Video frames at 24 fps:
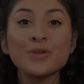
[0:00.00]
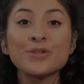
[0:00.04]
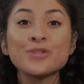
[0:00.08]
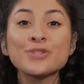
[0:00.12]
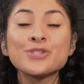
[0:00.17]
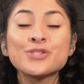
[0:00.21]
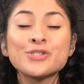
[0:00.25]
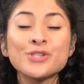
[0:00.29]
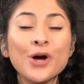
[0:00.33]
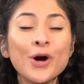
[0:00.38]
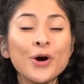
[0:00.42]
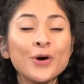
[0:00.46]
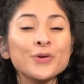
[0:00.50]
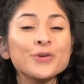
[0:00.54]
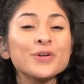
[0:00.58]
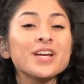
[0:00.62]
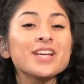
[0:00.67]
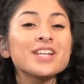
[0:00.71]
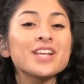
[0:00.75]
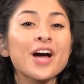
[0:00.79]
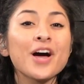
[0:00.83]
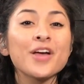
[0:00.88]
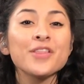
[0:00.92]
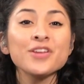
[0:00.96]
So
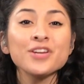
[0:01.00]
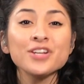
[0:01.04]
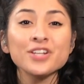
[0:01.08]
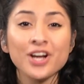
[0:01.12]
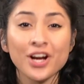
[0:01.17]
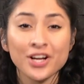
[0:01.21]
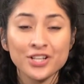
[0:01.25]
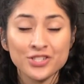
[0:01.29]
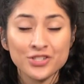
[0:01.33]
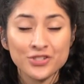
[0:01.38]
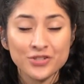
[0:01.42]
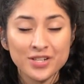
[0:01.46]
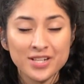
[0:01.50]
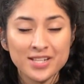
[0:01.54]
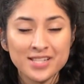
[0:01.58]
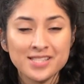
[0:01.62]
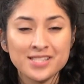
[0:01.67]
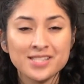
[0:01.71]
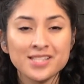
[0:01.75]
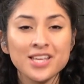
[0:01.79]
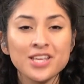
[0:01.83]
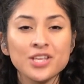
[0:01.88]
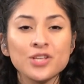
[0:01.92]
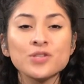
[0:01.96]
in other
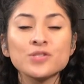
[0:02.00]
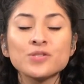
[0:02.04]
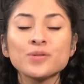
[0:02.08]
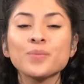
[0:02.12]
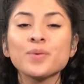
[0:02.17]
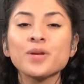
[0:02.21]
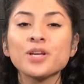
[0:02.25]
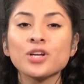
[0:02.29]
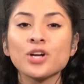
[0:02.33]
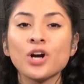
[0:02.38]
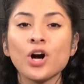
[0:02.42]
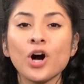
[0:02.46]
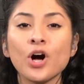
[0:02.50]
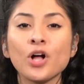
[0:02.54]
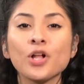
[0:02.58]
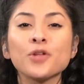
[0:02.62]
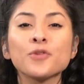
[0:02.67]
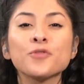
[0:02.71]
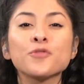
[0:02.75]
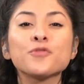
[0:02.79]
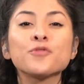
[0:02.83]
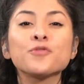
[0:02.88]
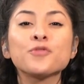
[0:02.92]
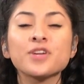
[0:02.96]
countries, they use what we
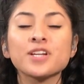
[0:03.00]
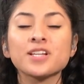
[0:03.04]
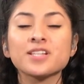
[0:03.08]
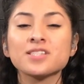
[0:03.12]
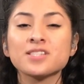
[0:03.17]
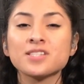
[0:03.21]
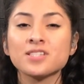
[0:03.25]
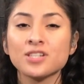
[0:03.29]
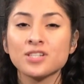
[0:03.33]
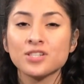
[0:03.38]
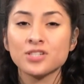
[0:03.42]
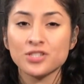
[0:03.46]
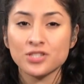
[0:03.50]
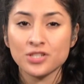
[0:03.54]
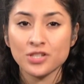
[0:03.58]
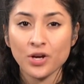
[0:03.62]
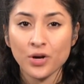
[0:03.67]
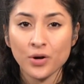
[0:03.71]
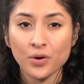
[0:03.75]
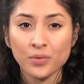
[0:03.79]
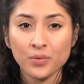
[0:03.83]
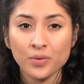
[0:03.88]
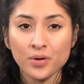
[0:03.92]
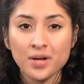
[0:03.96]
call fixed
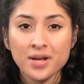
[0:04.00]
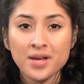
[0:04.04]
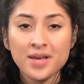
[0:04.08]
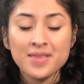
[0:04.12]
do.